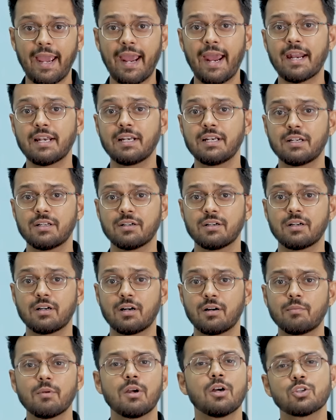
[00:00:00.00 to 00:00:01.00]
And
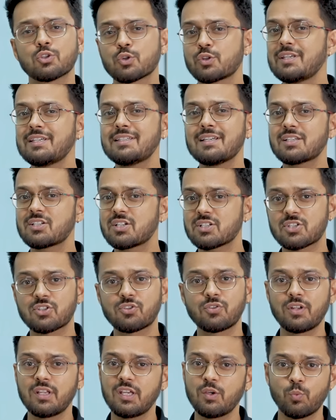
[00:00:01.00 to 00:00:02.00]
so these are just
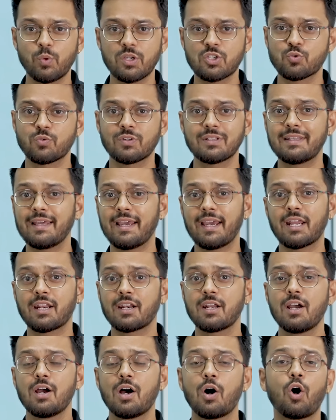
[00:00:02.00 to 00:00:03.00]
three which were there
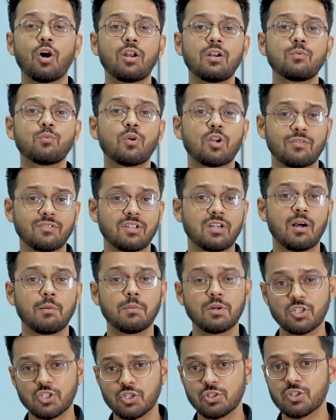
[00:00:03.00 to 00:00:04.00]
on one of the
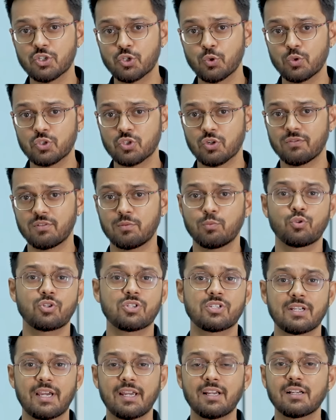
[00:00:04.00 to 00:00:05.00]
commercial shoots of the
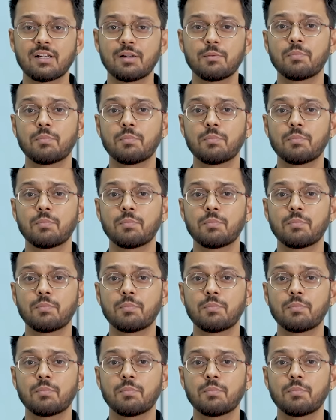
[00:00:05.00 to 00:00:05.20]
motorcycle,